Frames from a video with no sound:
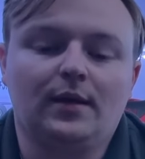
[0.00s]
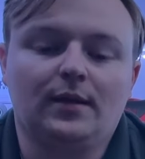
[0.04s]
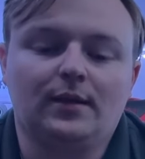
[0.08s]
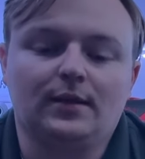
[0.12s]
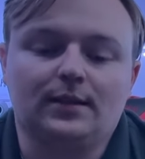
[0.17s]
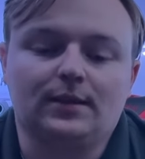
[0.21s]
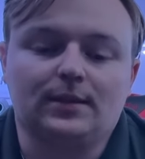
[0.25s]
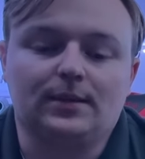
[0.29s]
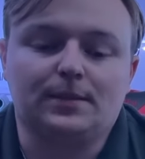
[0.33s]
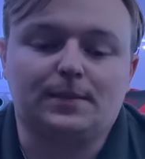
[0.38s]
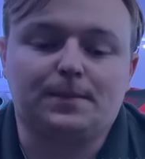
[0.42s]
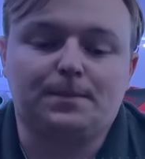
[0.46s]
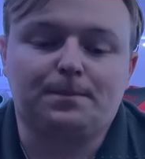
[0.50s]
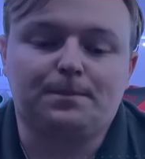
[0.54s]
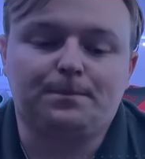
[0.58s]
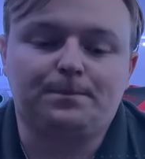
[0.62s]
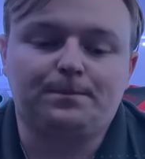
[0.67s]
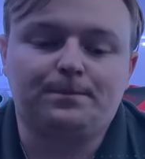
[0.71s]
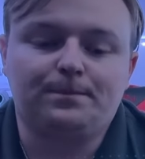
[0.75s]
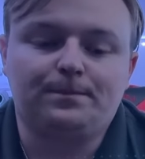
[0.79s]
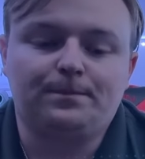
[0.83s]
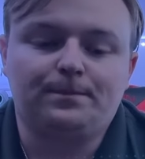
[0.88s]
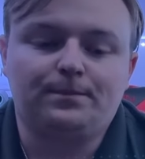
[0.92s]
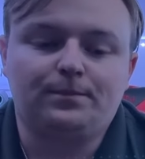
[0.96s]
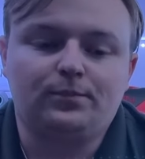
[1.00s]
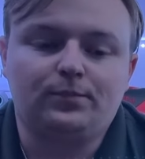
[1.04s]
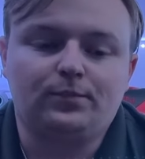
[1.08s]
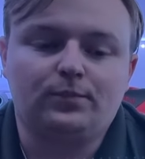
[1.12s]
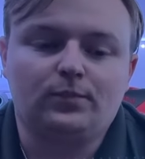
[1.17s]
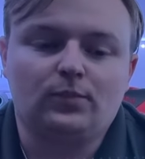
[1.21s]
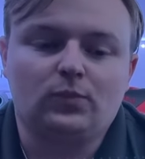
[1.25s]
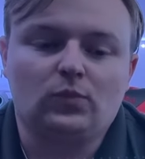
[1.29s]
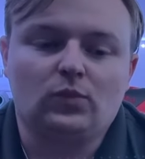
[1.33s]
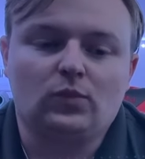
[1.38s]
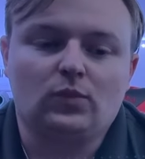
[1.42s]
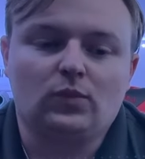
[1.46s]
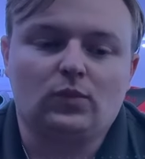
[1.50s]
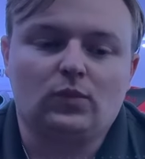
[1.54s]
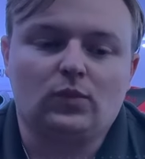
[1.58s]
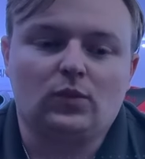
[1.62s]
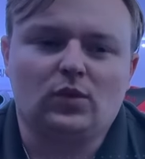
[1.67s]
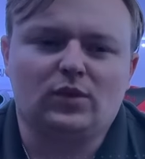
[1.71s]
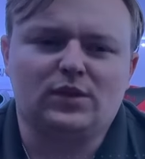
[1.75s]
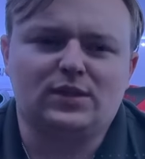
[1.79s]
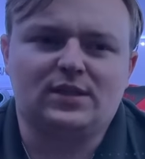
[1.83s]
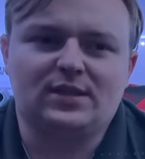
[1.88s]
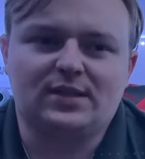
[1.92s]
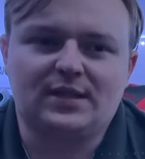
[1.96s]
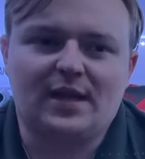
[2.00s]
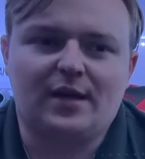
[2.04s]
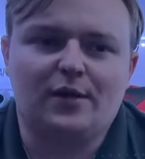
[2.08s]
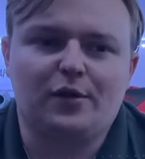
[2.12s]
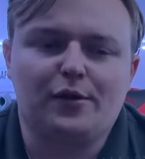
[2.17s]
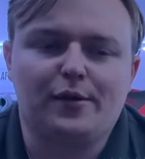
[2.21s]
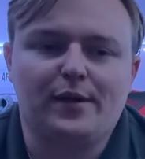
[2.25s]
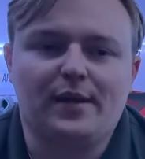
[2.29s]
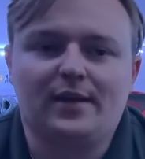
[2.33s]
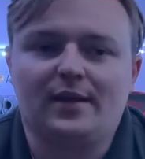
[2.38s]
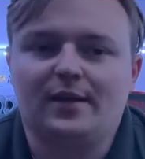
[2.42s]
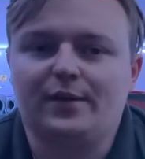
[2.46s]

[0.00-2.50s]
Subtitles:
on Saturday.